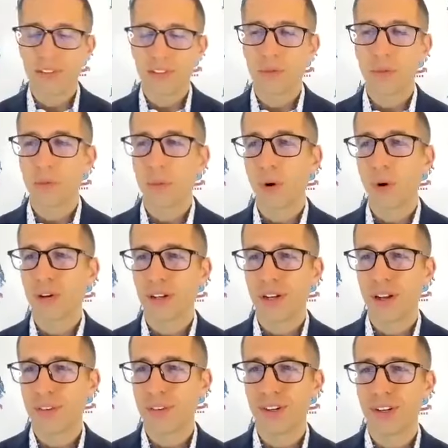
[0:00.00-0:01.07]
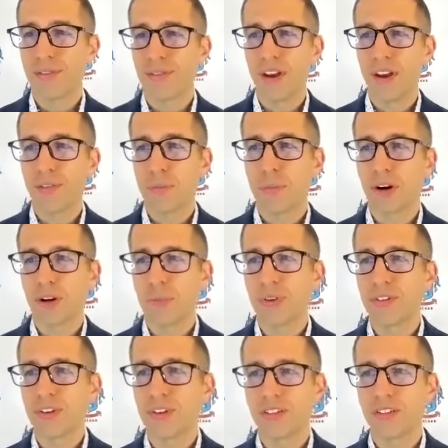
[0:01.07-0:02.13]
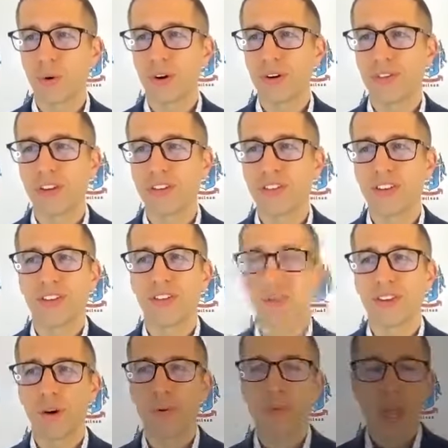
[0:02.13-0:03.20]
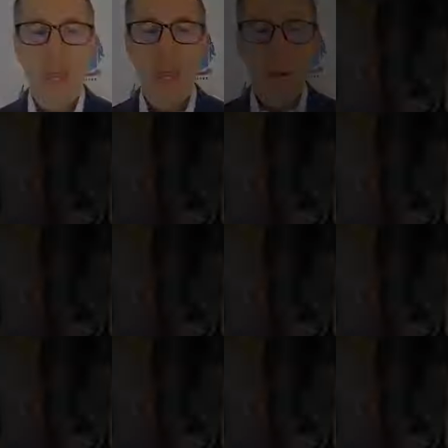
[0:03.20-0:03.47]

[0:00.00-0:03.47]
it seems important in every every part of business or investing. So right.